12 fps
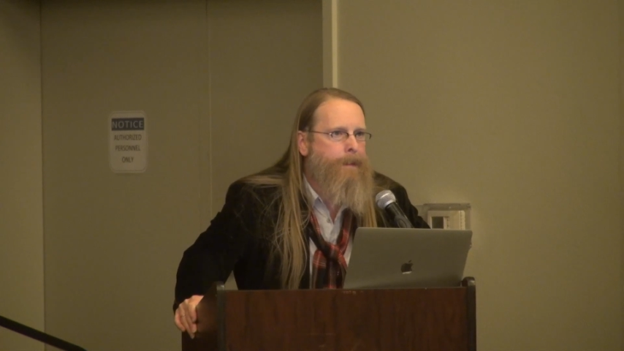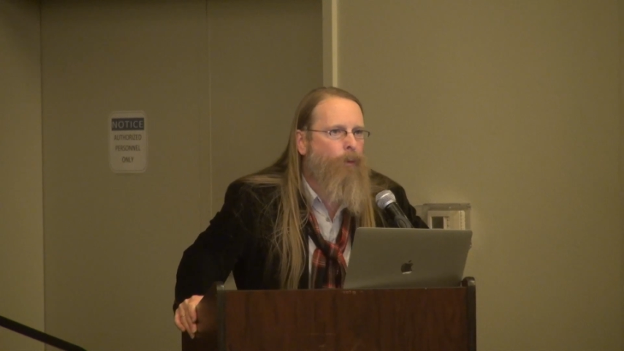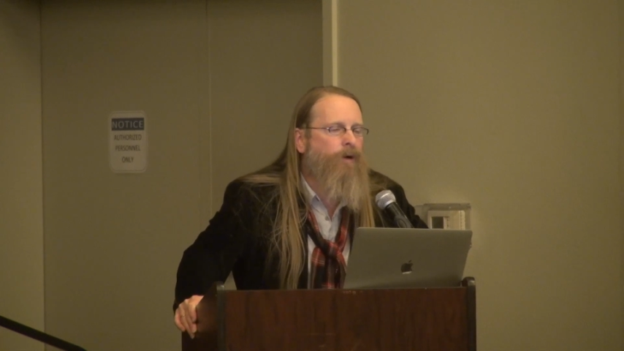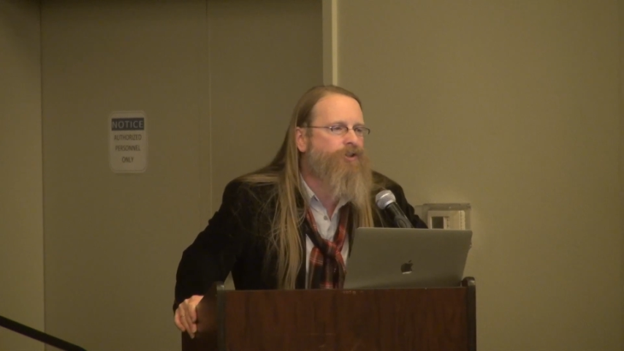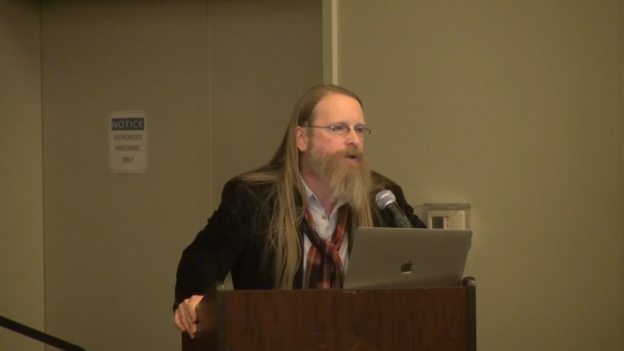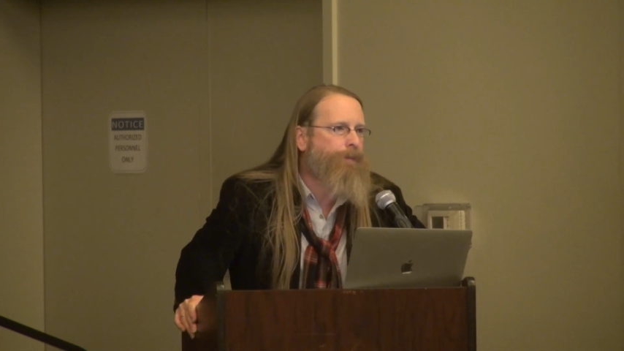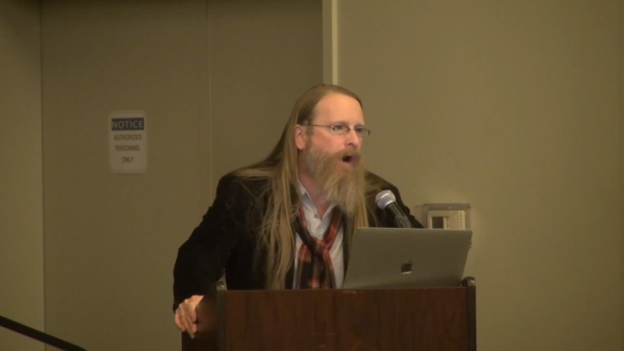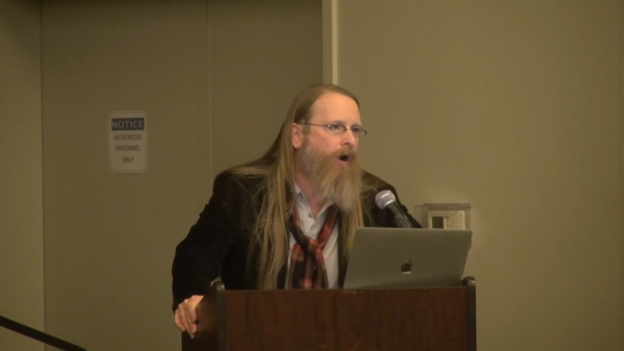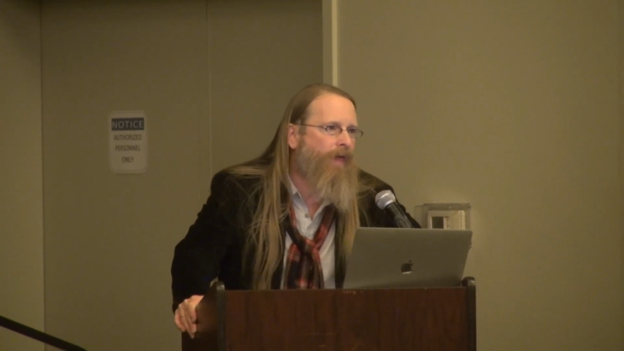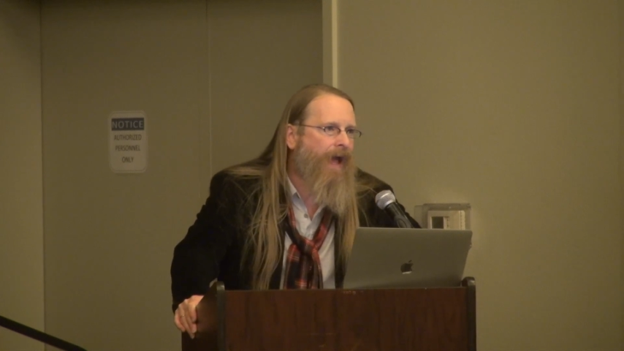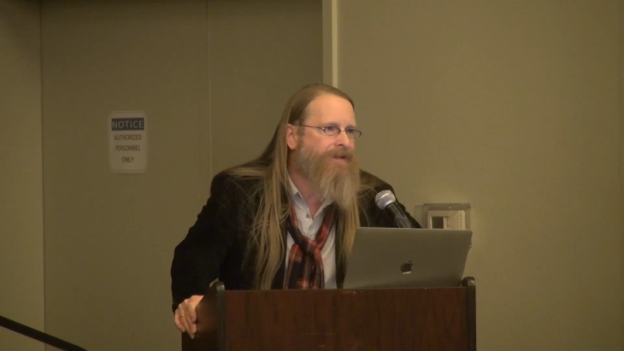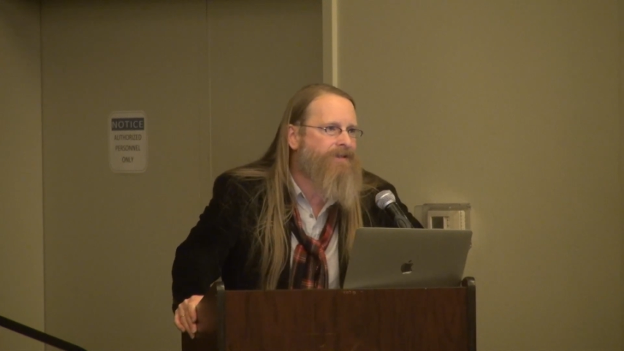Where did she borrow
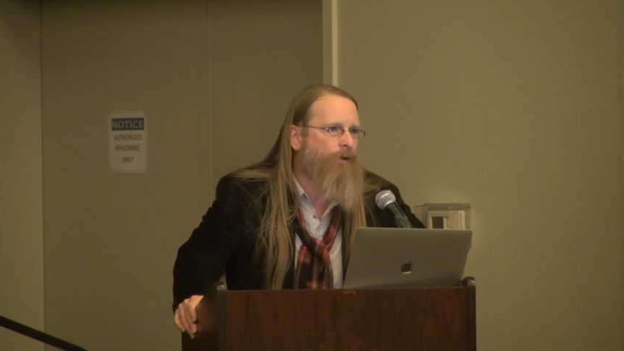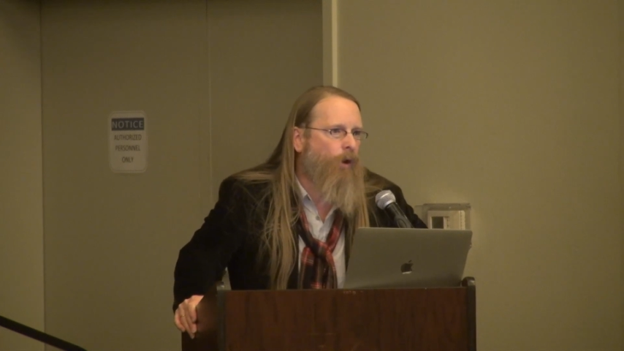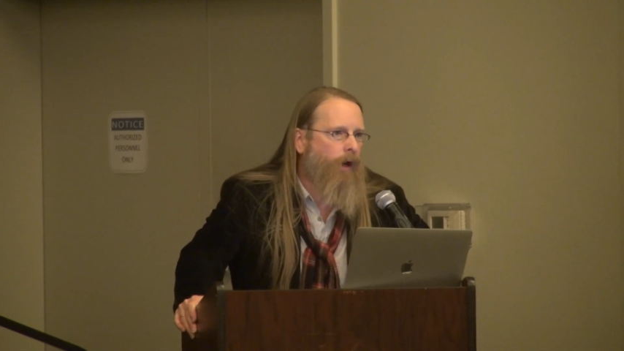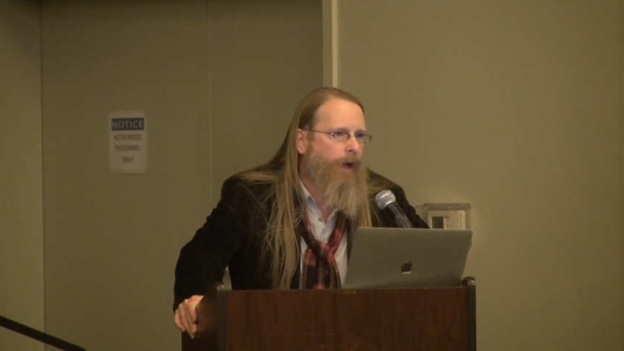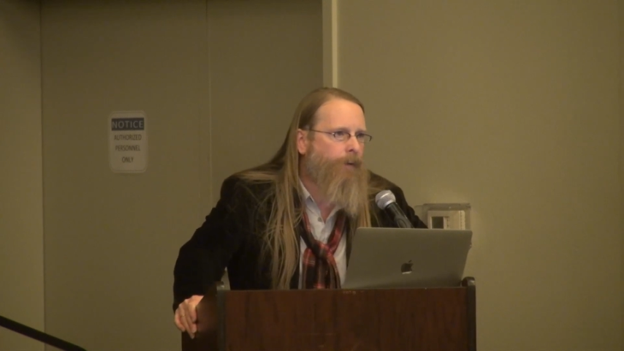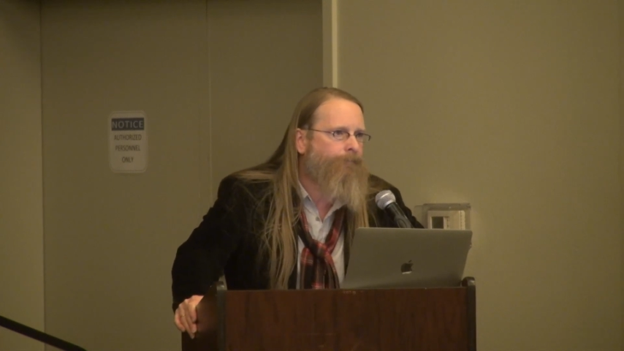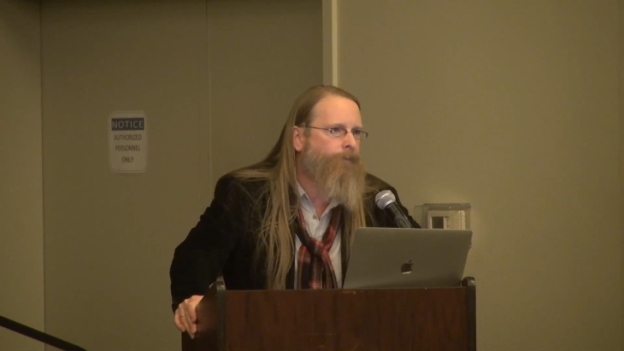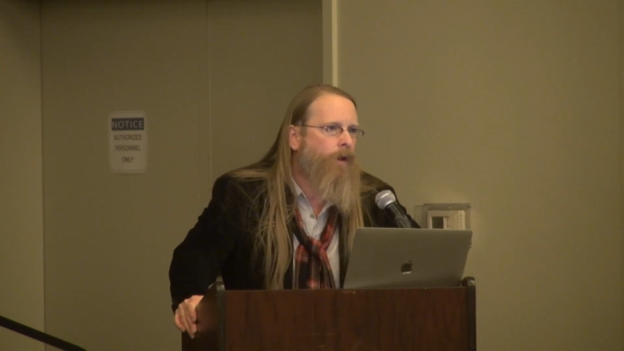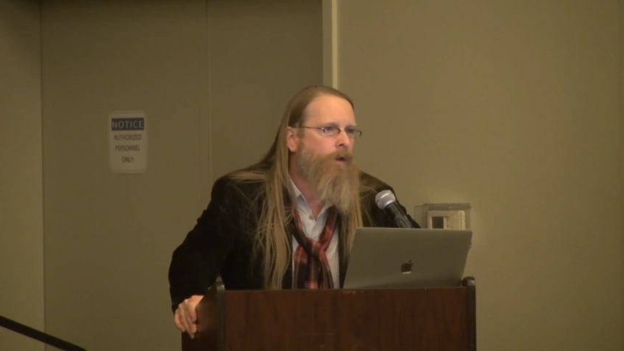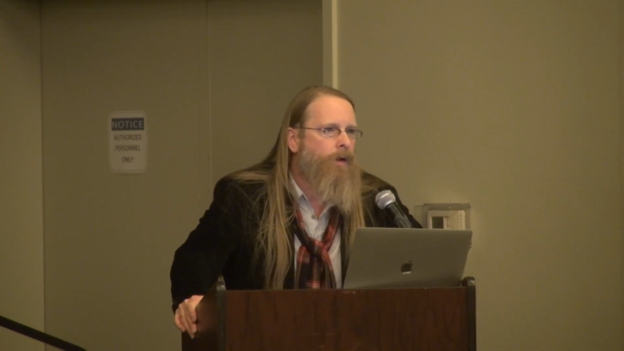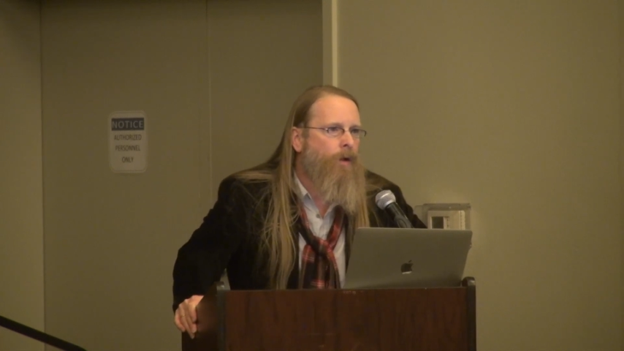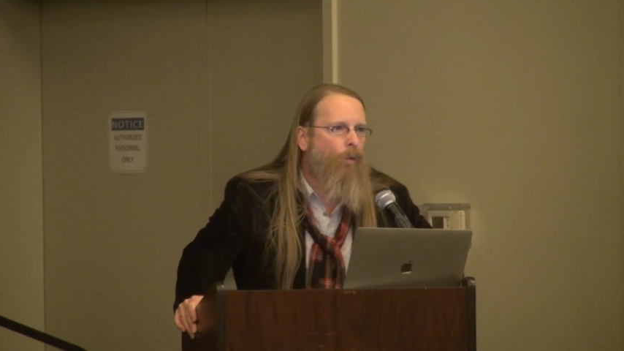that story?
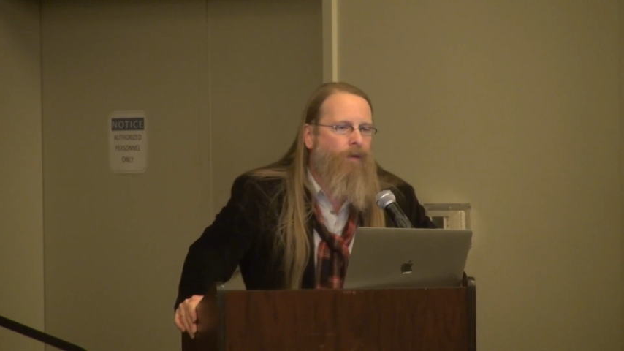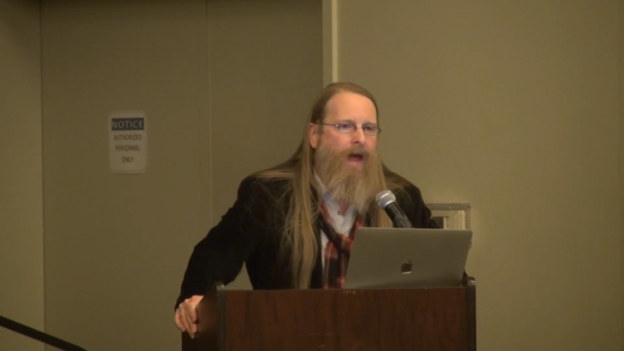Well,